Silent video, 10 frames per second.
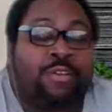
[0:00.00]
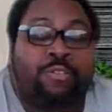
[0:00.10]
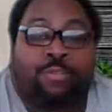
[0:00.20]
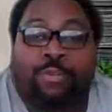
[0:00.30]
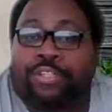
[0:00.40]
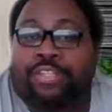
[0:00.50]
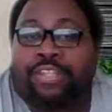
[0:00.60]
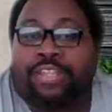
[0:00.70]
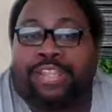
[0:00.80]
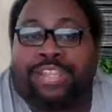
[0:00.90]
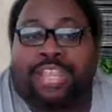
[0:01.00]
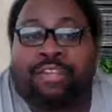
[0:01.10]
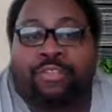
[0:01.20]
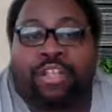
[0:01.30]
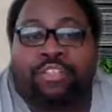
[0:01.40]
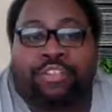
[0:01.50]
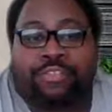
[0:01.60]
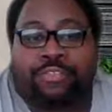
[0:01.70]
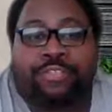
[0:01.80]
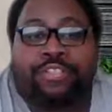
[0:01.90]
go for it and got to do
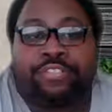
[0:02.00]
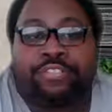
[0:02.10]
contracts for it.